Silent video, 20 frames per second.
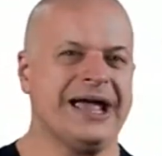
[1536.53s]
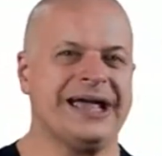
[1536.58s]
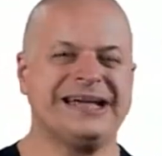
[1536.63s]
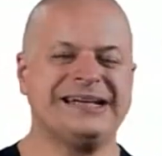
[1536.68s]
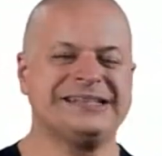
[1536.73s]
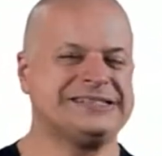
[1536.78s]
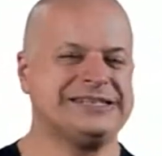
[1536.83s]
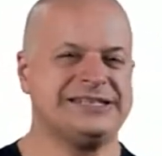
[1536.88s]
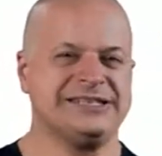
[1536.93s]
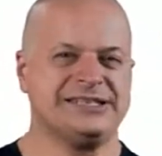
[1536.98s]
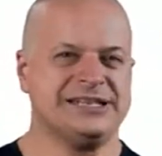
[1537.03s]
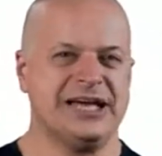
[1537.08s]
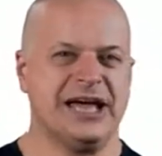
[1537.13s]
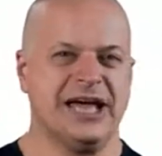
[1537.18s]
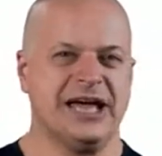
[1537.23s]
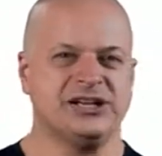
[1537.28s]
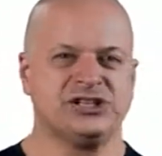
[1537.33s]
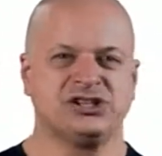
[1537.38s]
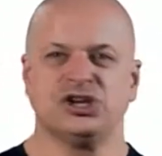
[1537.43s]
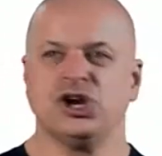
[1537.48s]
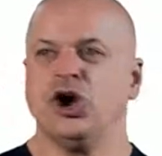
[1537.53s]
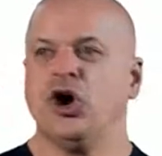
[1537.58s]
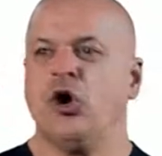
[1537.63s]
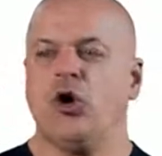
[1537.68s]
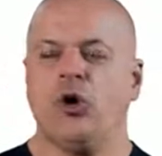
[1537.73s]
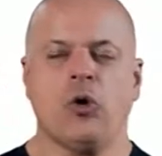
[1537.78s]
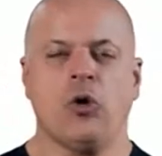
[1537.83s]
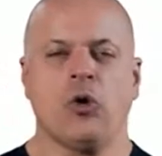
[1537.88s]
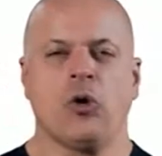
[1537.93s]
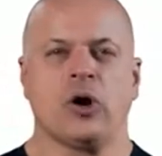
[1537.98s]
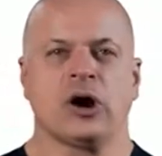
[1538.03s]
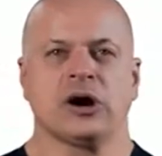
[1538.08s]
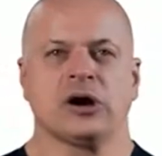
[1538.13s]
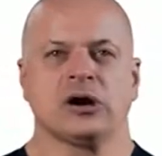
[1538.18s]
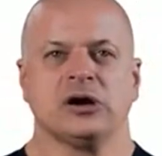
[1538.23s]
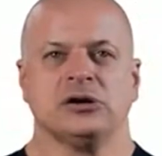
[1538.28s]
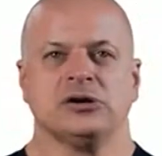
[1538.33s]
ACTH or